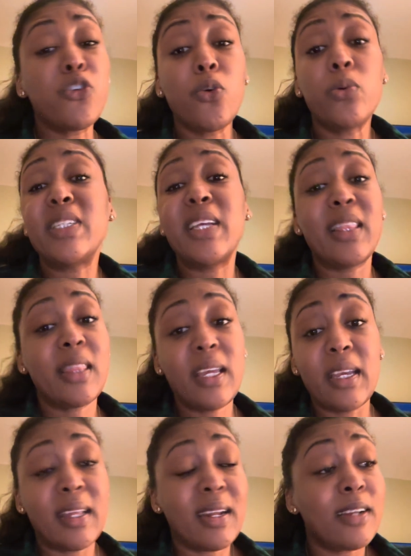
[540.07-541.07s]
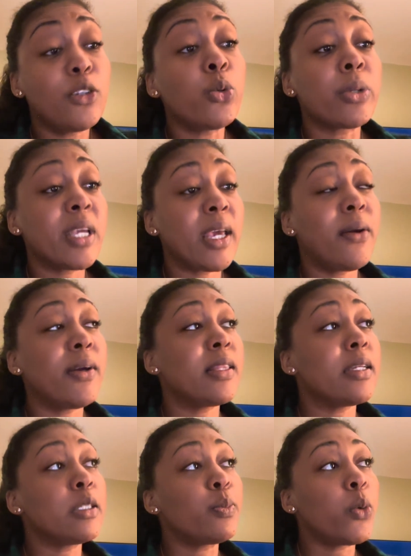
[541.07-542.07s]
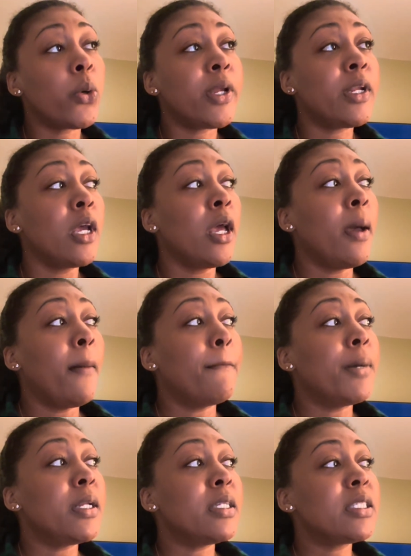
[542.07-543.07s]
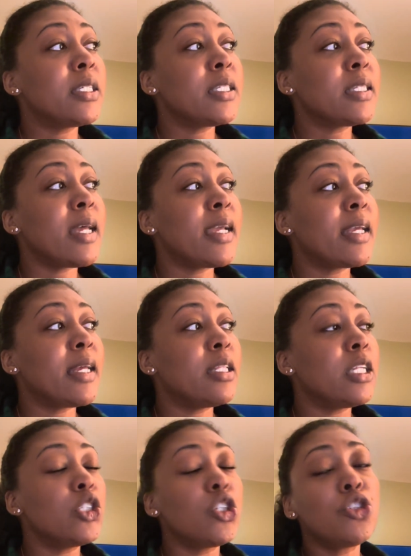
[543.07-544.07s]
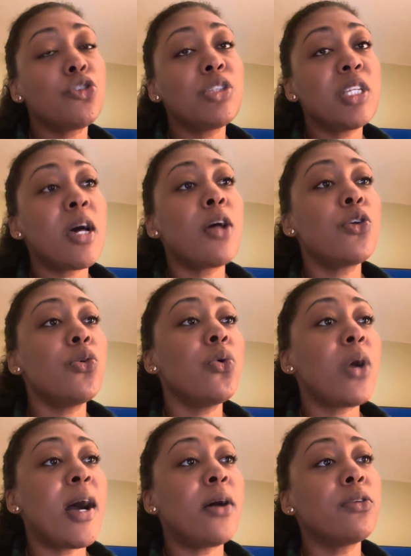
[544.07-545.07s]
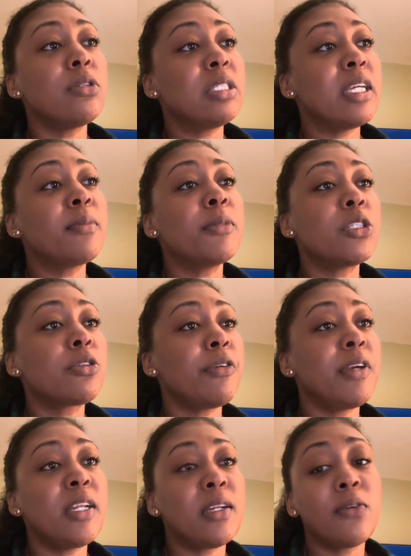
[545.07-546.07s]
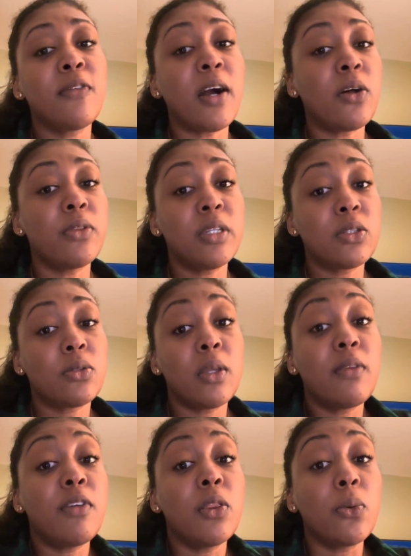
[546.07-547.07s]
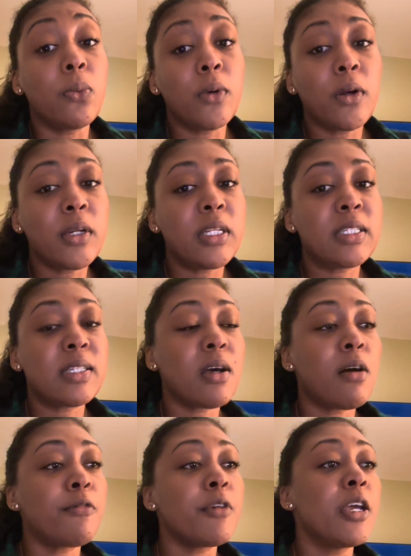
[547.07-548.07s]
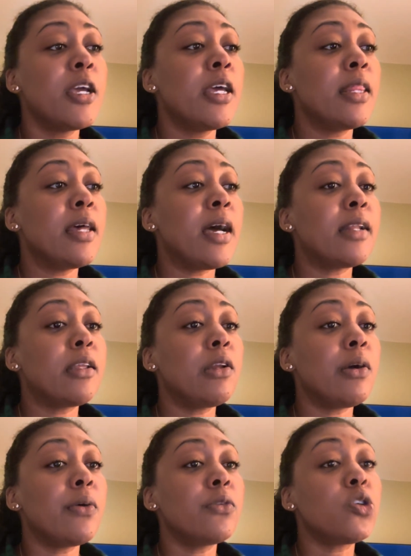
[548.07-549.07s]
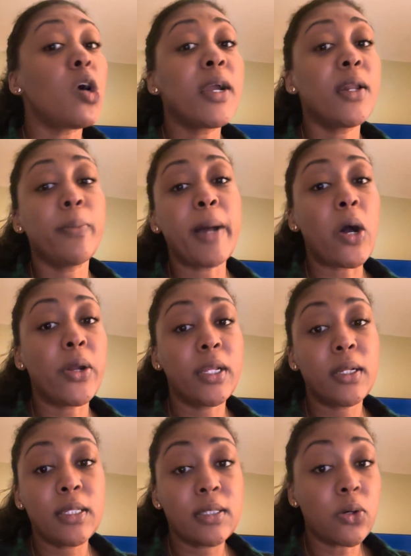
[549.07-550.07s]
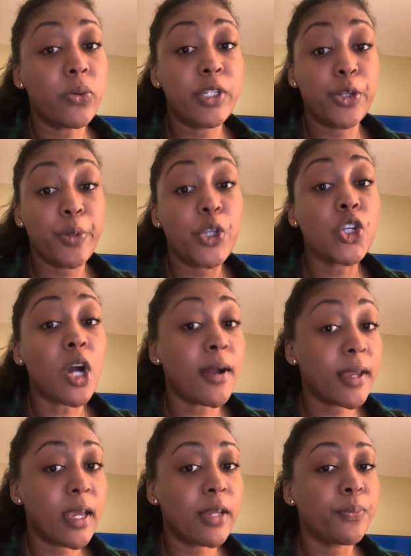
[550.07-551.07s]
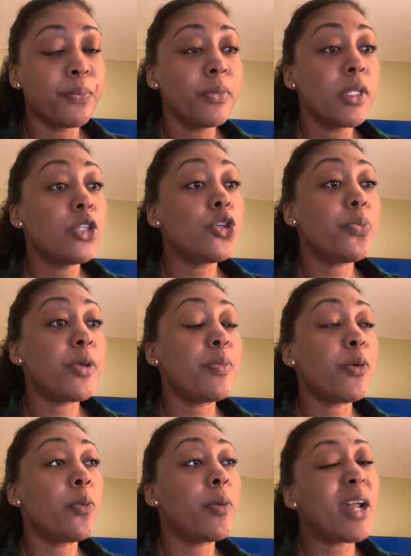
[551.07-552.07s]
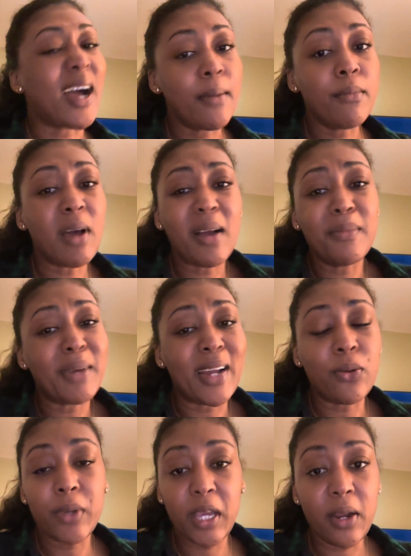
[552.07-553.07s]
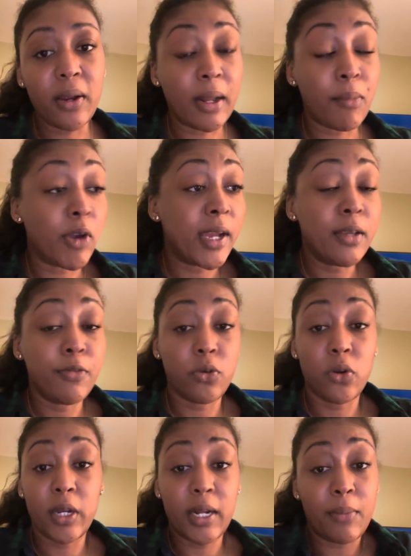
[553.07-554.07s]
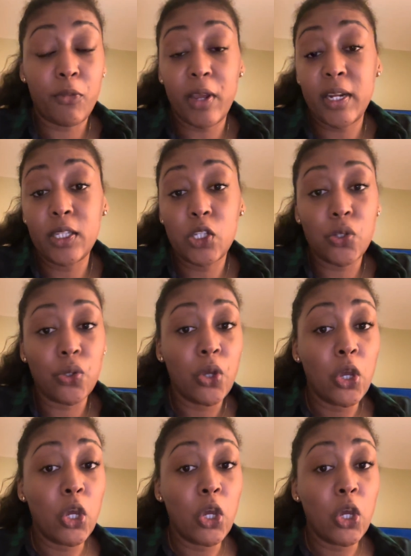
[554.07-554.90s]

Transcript: know what they think, and I don't care at this point. But it's just to tell you how the stigma is created around this, even the word itself, that, talking about it is going to be shocking to people. But I don't care, and I'm ready for it. I'm ready to